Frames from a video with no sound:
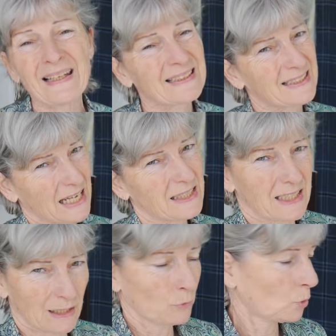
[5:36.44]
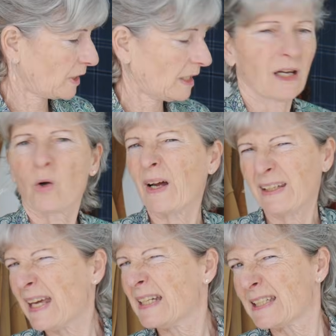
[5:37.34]
it's Saturday morning, quite
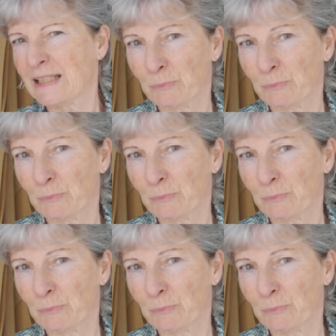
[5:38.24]
late in the